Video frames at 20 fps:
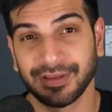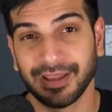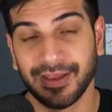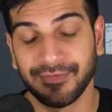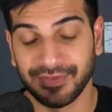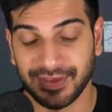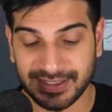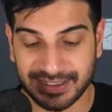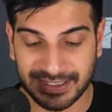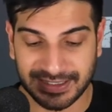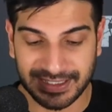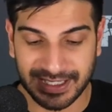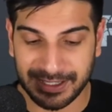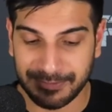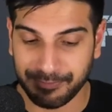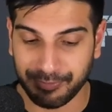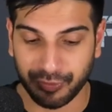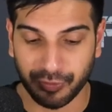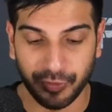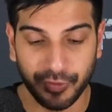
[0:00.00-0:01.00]
If this is a
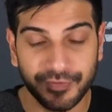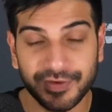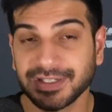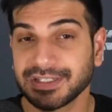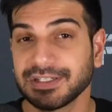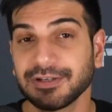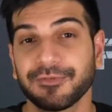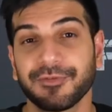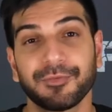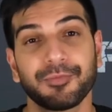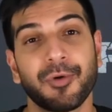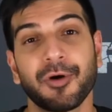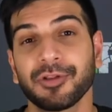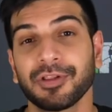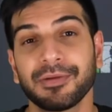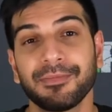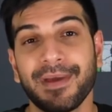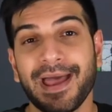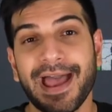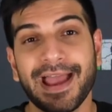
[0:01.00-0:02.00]
prove-it deal for
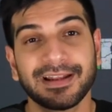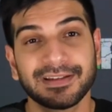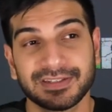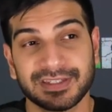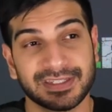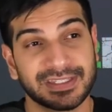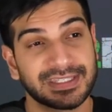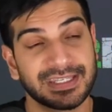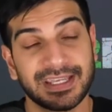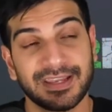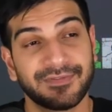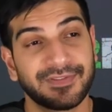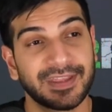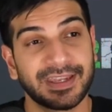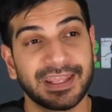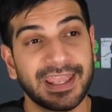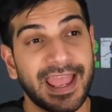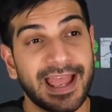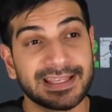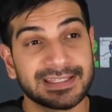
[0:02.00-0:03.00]
Marlon Mack to see if
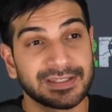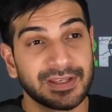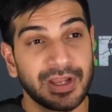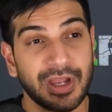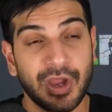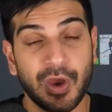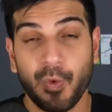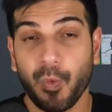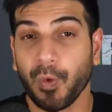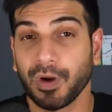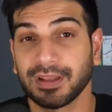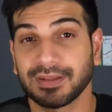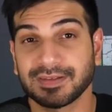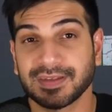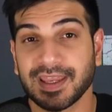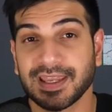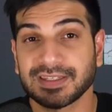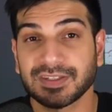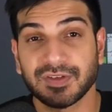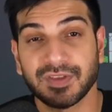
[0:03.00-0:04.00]
that he has what it
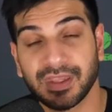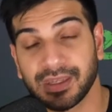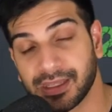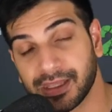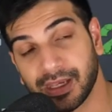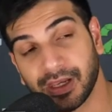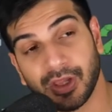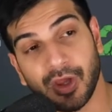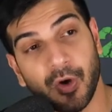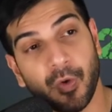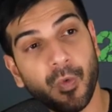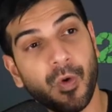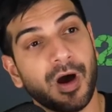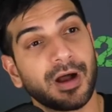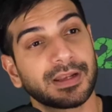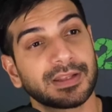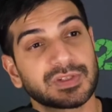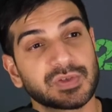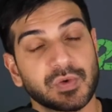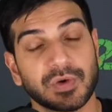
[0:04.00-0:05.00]
takes so that he can go
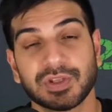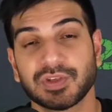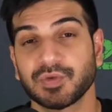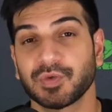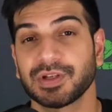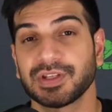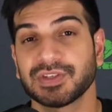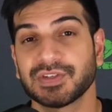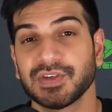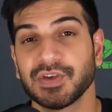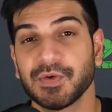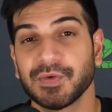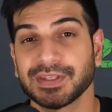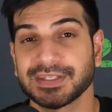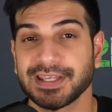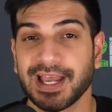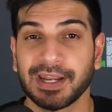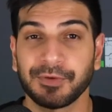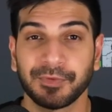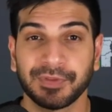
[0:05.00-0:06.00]
on in 2022 and
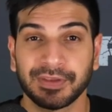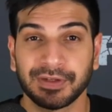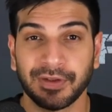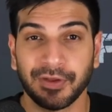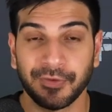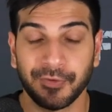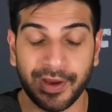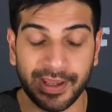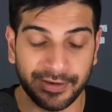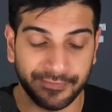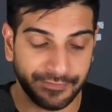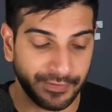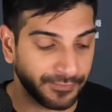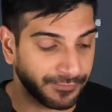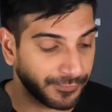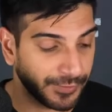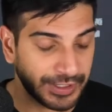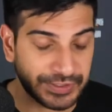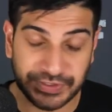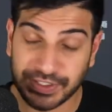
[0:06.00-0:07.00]
sign with another NFL
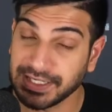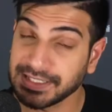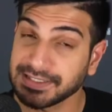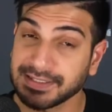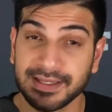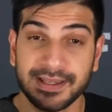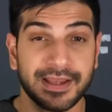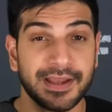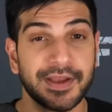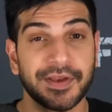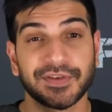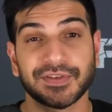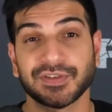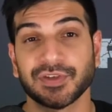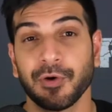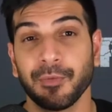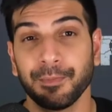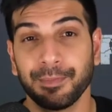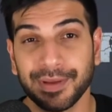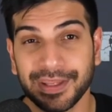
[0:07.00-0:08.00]
franchise,
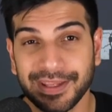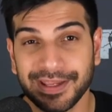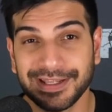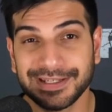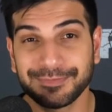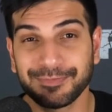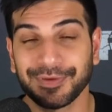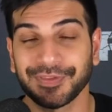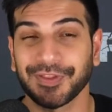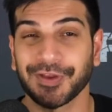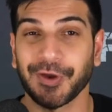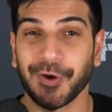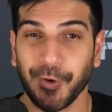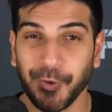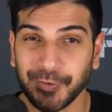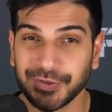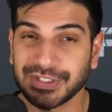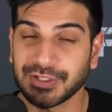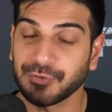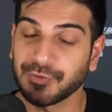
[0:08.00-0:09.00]
so be it. But the
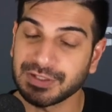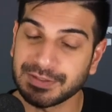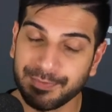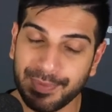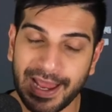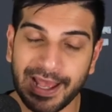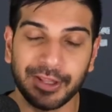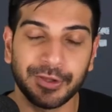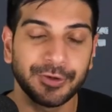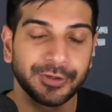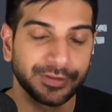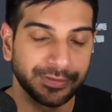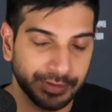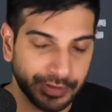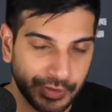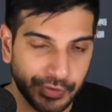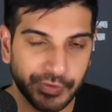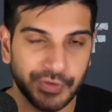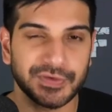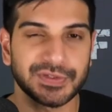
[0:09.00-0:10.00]
Colts, Chris Ballard,
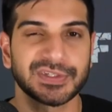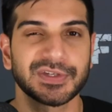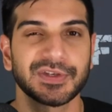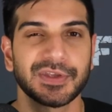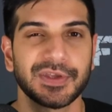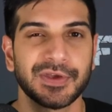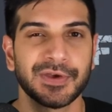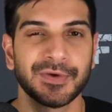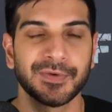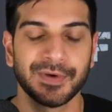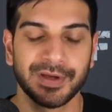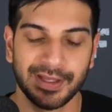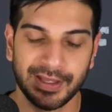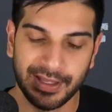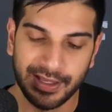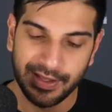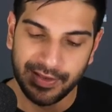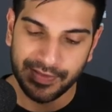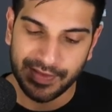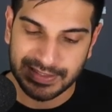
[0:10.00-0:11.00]
kudos to you.
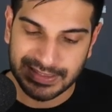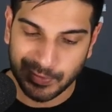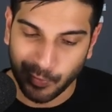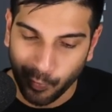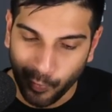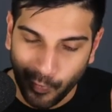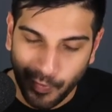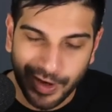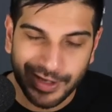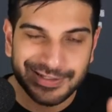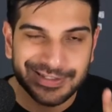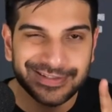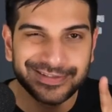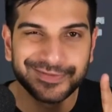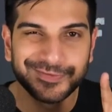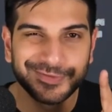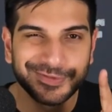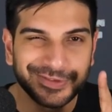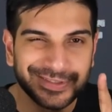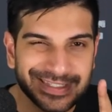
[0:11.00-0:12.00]
That's the one
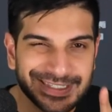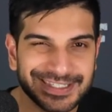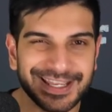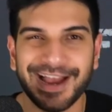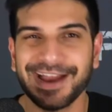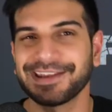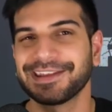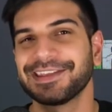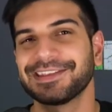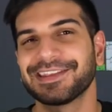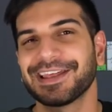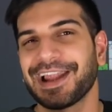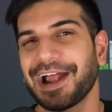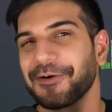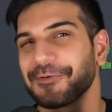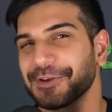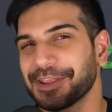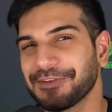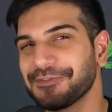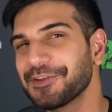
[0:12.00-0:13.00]
signing that I
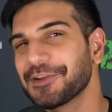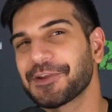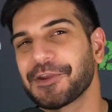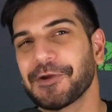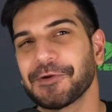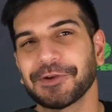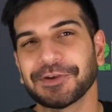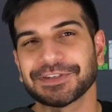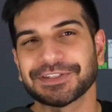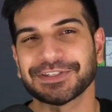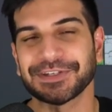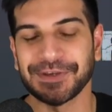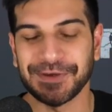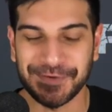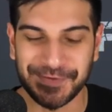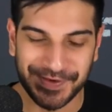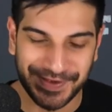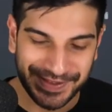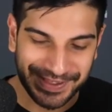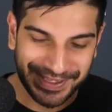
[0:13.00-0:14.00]
would give you kudos
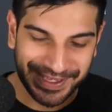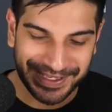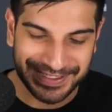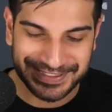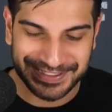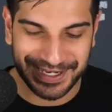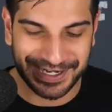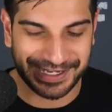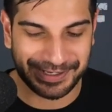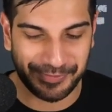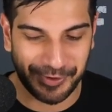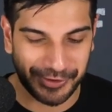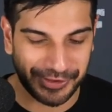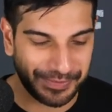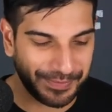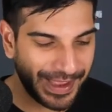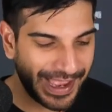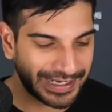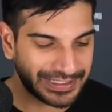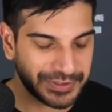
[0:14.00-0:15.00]
to, and signing
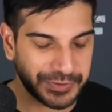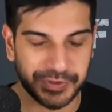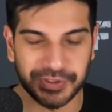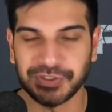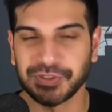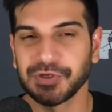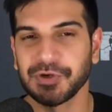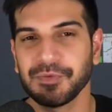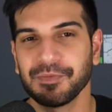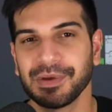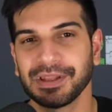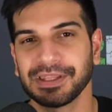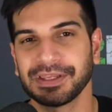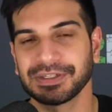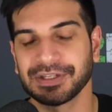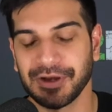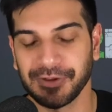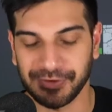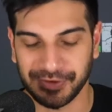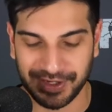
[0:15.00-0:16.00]
Marlon Mack to a $2
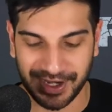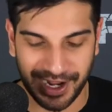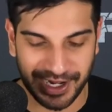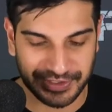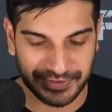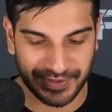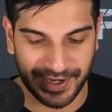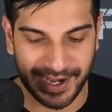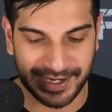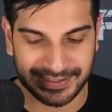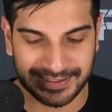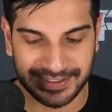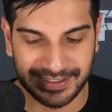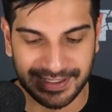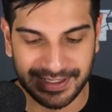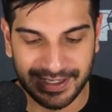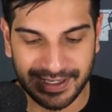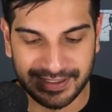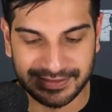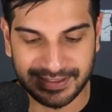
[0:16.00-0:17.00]
million contract
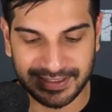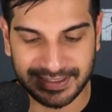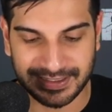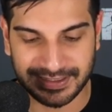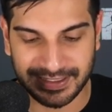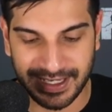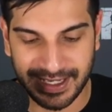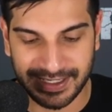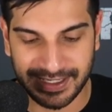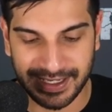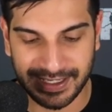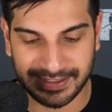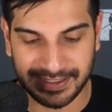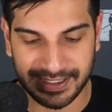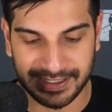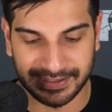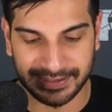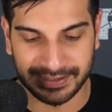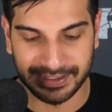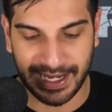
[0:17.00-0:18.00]
to stay in
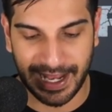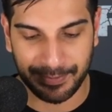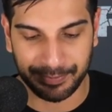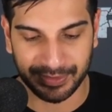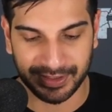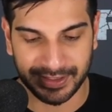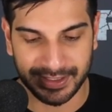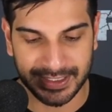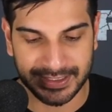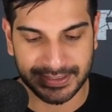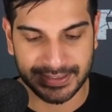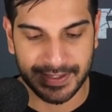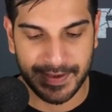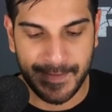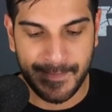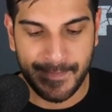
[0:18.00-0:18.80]
Indianapolis.